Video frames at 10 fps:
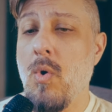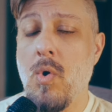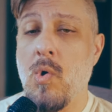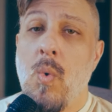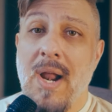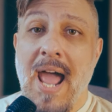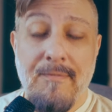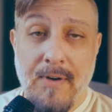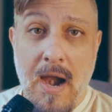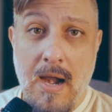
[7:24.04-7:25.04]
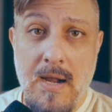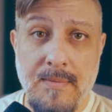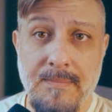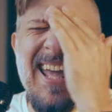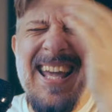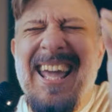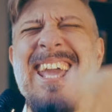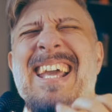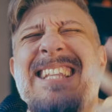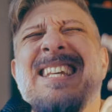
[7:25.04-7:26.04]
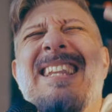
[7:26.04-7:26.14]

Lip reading: or whatever, it's a